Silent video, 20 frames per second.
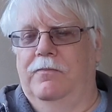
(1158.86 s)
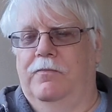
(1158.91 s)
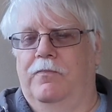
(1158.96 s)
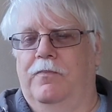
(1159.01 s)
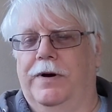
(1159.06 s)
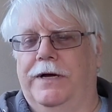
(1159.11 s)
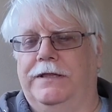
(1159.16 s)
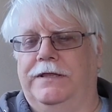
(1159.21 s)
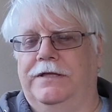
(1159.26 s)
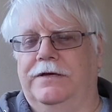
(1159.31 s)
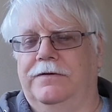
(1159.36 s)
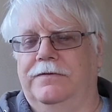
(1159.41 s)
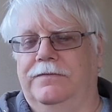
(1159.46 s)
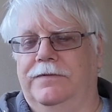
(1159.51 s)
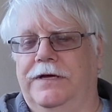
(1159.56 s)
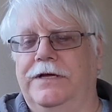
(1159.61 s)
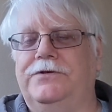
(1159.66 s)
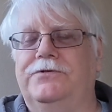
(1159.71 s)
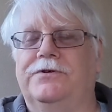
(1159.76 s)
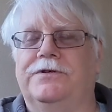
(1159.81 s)
But the
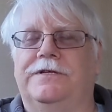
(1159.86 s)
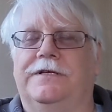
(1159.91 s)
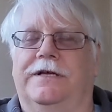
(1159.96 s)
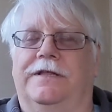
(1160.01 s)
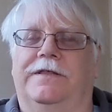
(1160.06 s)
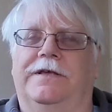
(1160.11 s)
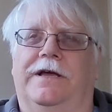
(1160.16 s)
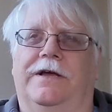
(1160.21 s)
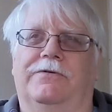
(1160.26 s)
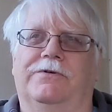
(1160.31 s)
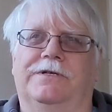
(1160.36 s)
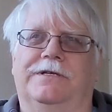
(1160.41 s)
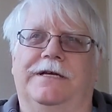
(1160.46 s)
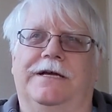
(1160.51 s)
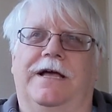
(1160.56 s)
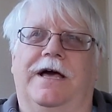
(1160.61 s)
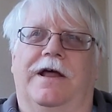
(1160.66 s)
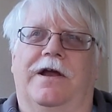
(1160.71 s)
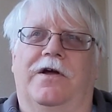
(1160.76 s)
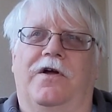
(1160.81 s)
interesting thing was
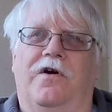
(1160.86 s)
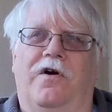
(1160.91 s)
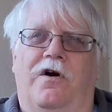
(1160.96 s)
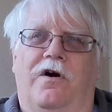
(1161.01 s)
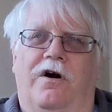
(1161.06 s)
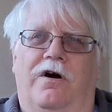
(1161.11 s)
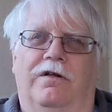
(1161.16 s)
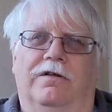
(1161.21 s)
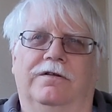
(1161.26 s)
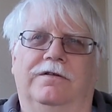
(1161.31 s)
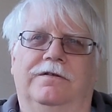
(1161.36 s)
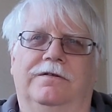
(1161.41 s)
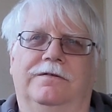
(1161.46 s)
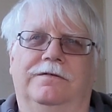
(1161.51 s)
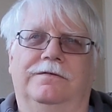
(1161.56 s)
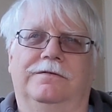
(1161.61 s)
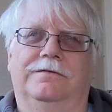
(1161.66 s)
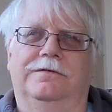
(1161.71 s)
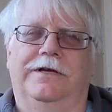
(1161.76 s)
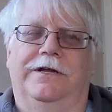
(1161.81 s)
he got a call.
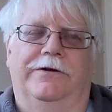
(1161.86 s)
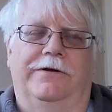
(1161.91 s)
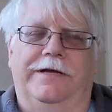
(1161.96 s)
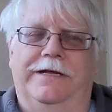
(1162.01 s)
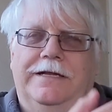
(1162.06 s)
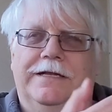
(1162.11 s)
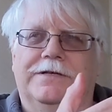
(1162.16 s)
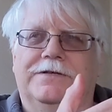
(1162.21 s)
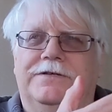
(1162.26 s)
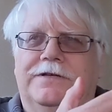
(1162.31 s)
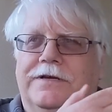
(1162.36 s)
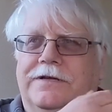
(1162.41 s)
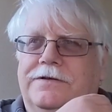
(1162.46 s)
You know, he had listed